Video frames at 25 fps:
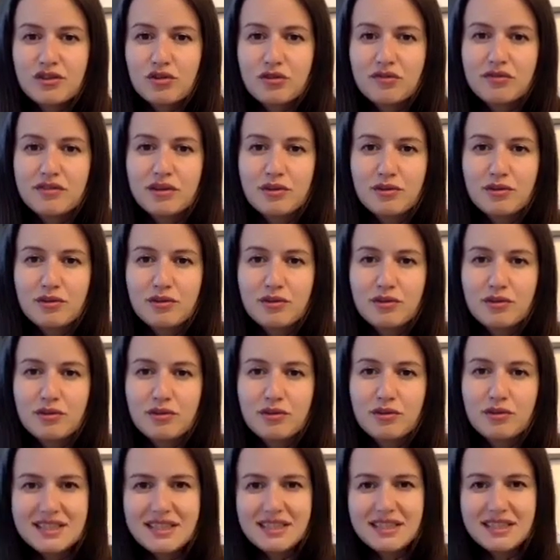of the United
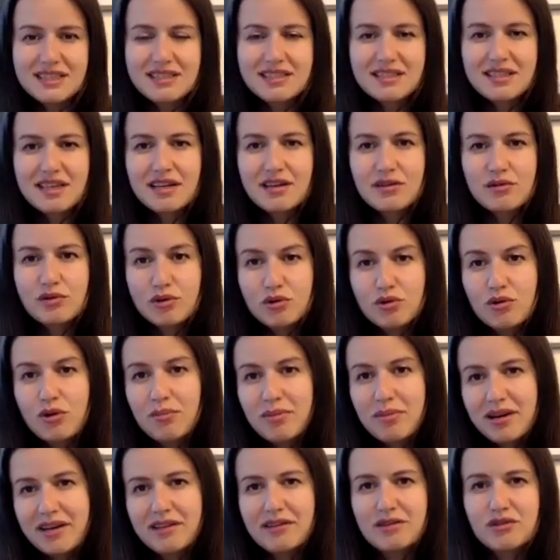States renewable
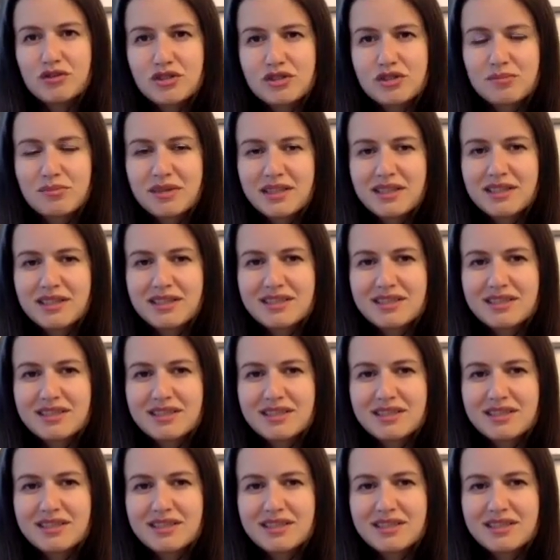energy mix.